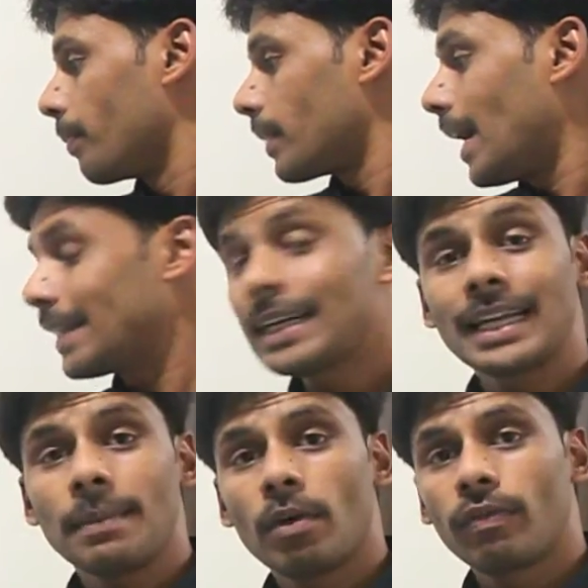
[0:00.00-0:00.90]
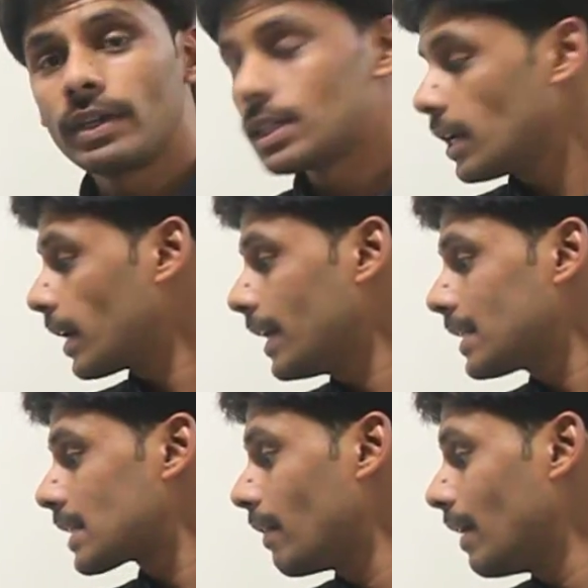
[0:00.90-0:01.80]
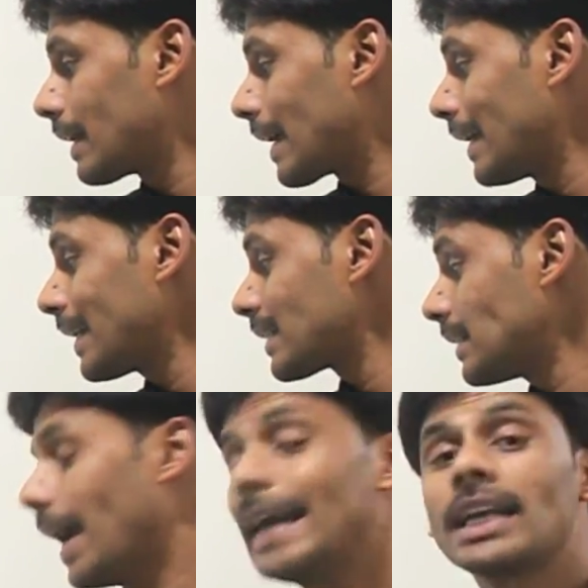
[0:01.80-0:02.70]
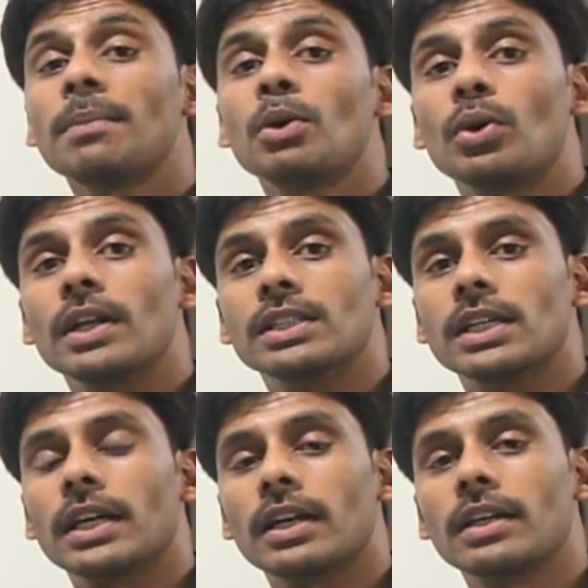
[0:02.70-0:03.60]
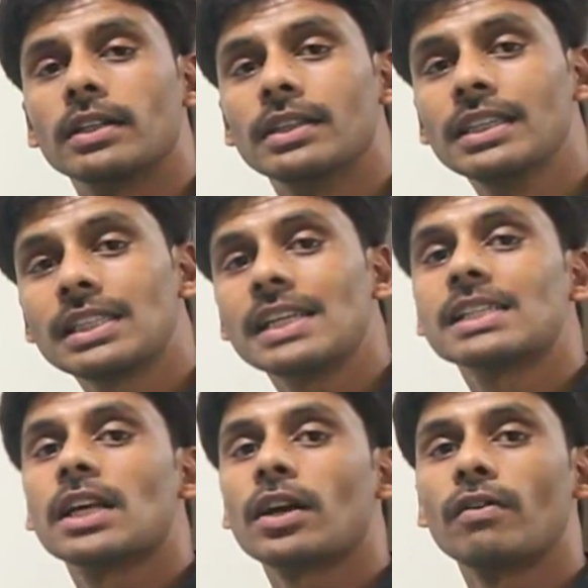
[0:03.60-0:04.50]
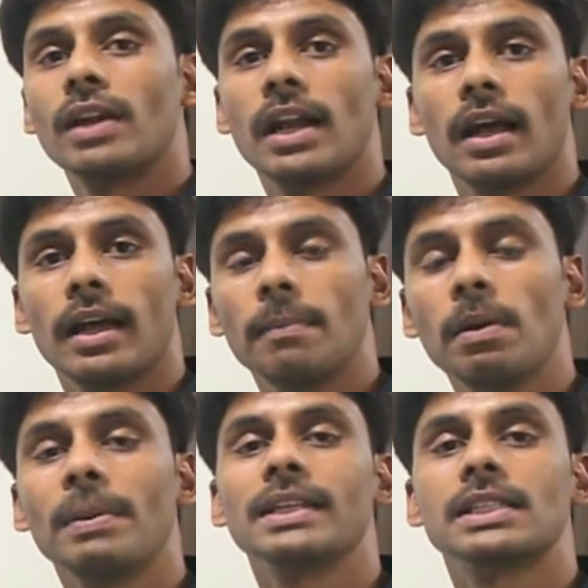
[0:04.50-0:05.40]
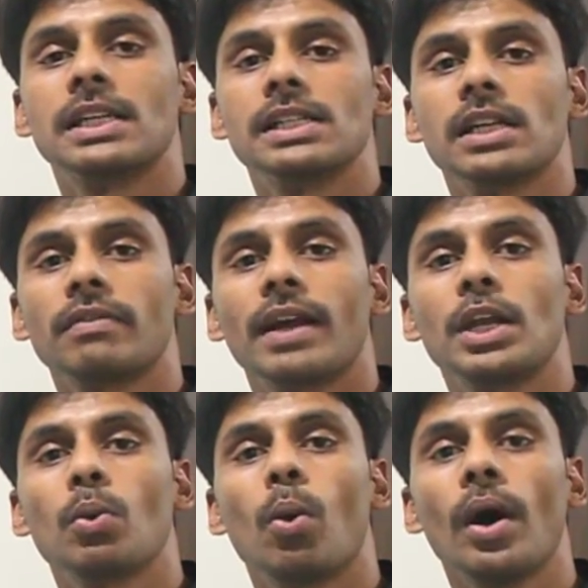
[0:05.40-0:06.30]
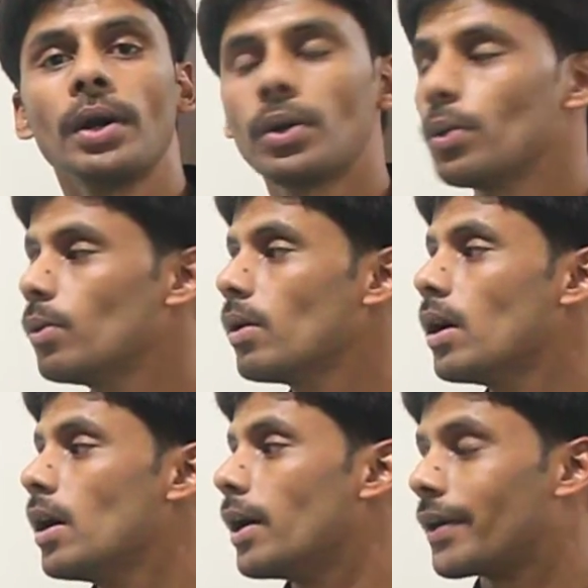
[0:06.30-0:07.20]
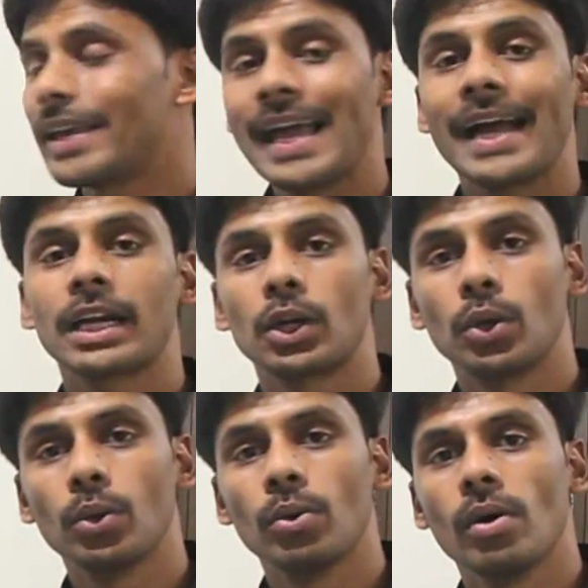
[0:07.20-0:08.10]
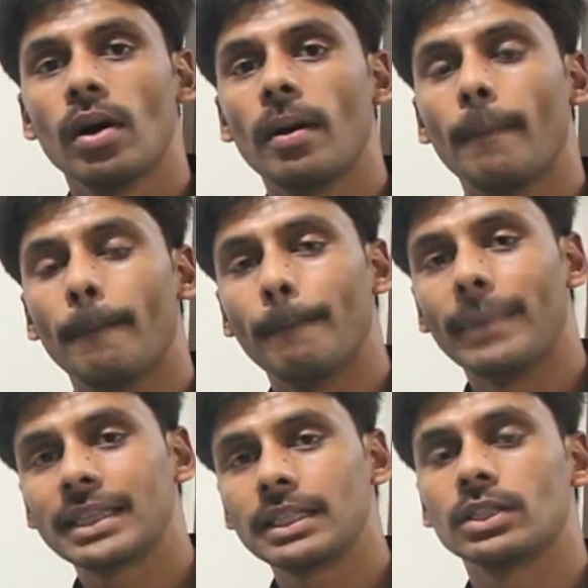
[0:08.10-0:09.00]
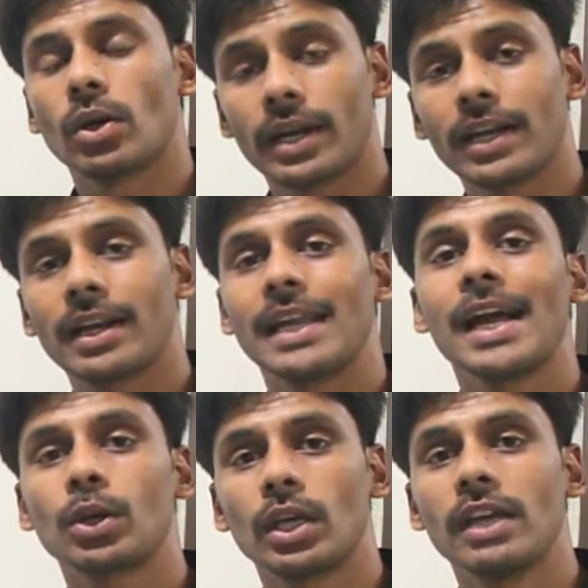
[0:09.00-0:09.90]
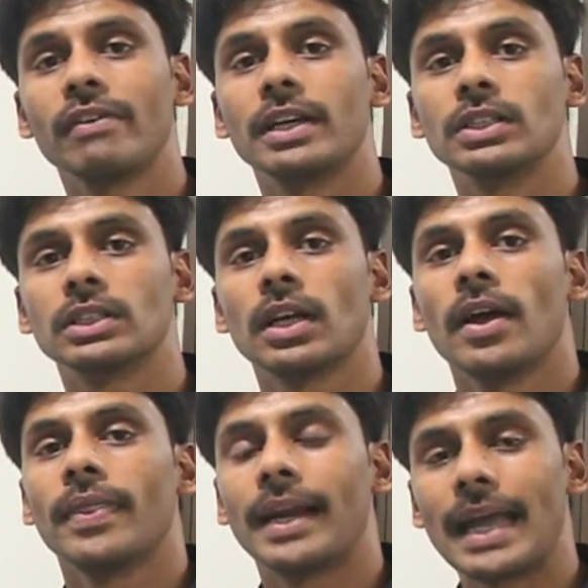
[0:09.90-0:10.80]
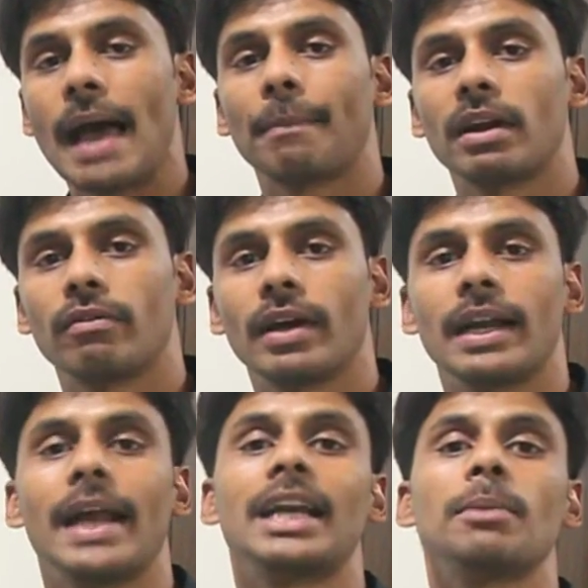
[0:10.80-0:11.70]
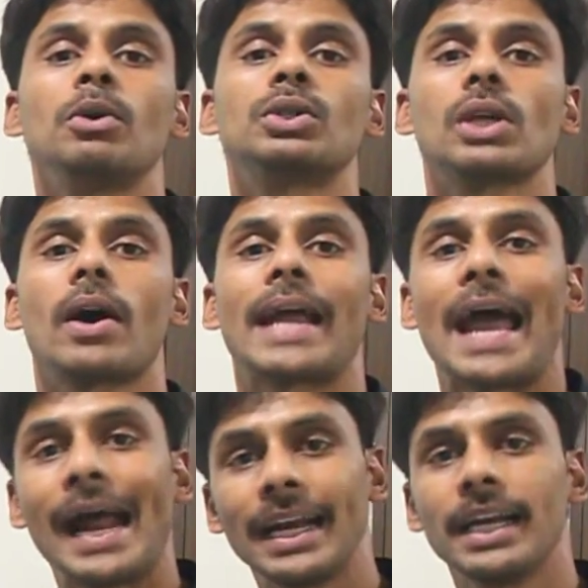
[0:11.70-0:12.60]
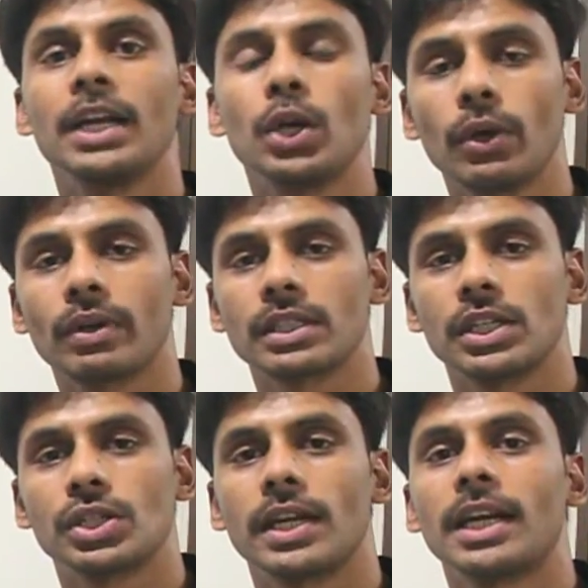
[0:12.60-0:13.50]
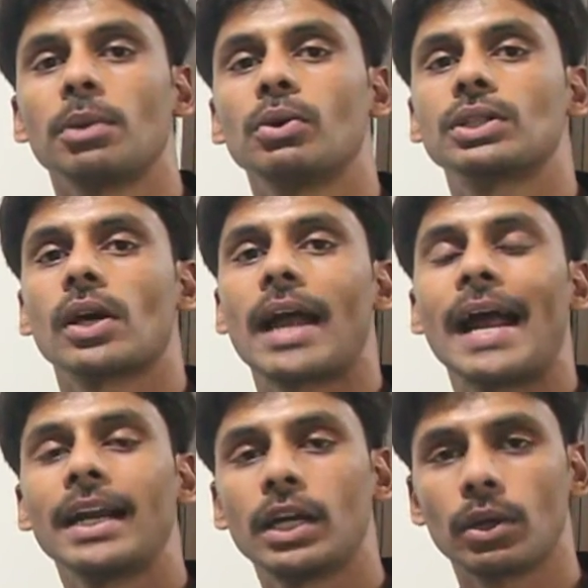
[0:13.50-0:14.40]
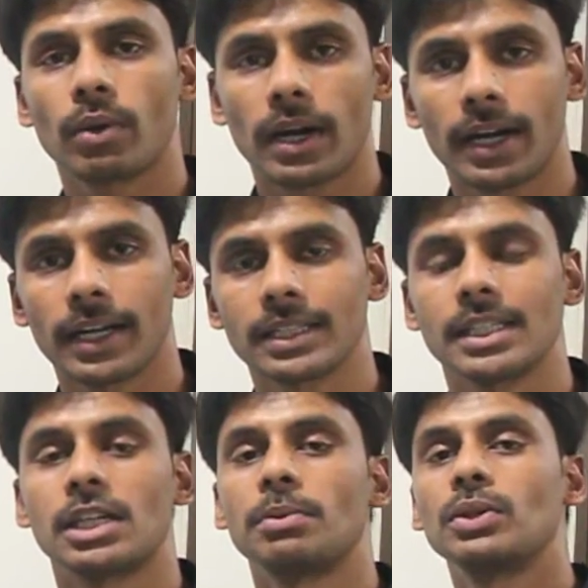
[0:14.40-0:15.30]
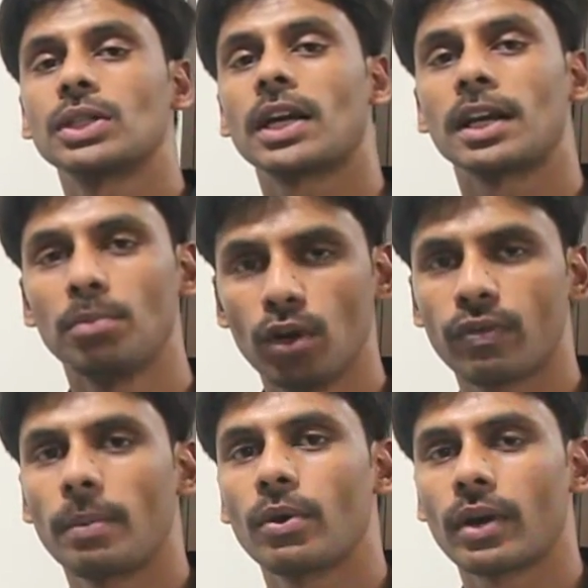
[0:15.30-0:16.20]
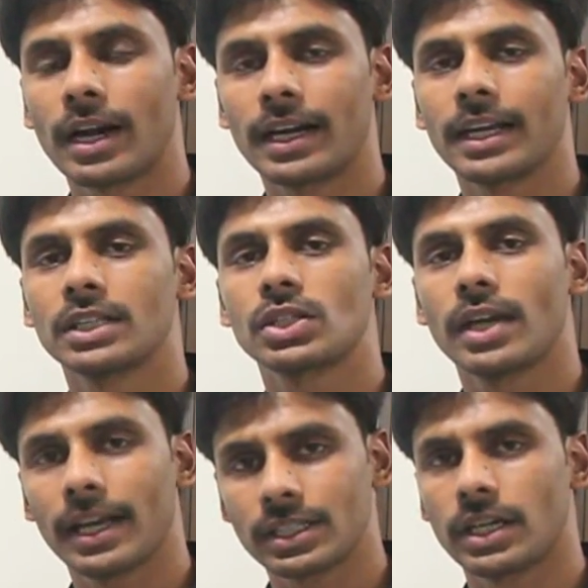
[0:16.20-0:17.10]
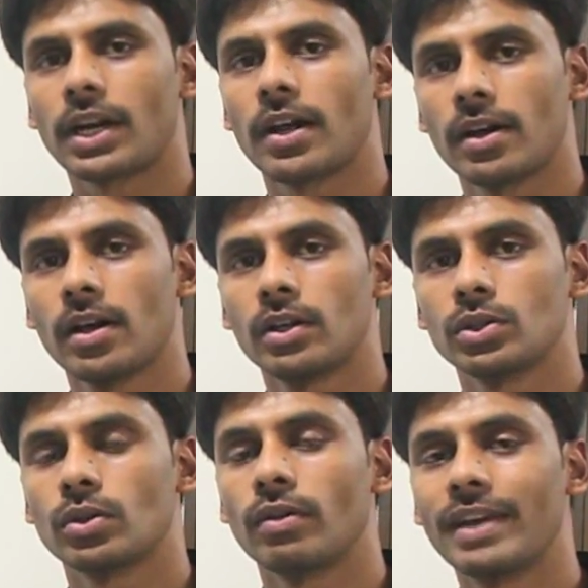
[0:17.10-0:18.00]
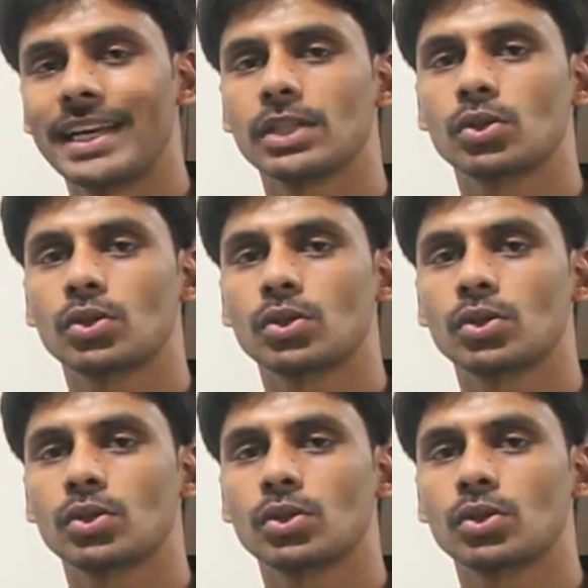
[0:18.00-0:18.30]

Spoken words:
The other type of listener is Servlet Context Attribute Listener. This listener, you will implement this listener when you want to react to methods or react to events that happen when attributes are added into your session, attributes are added to your context, attributes are removed from your context, etc. So the various